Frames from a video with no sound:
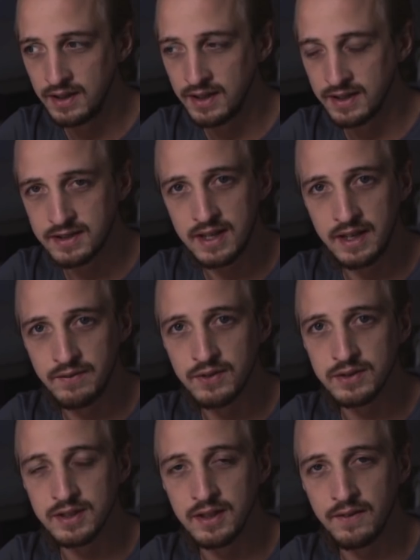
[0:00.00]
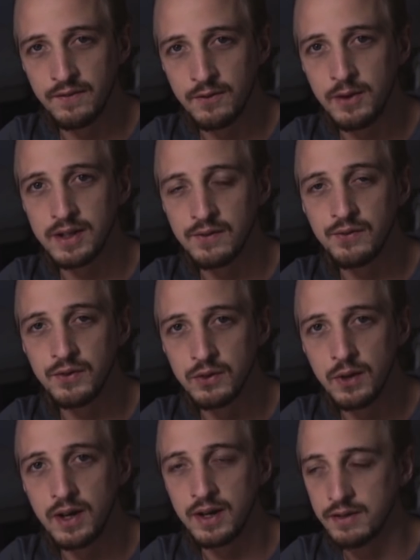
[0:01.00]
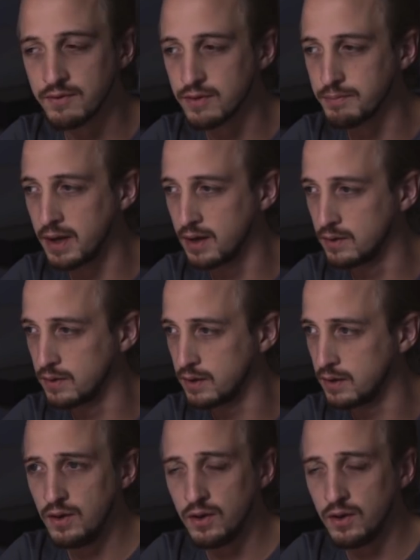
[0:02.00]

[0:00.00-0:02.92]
and save yourself quite a few £100.